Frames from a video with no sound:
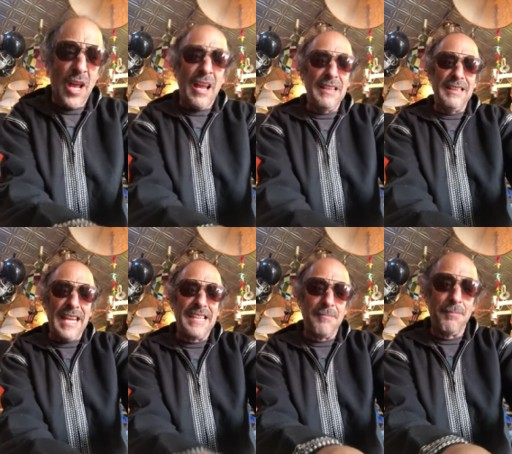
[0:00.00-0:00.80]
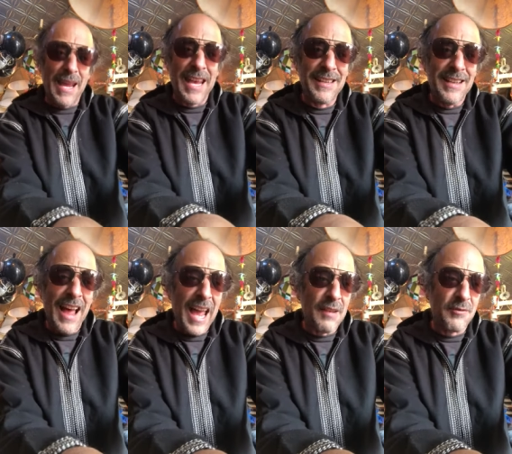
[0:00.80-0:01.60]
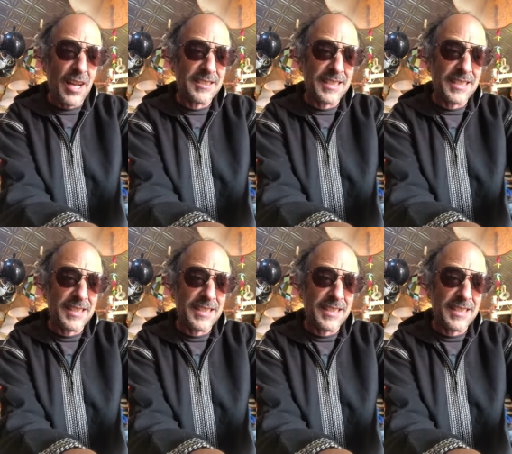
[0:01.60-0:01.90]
Late, man! I have got to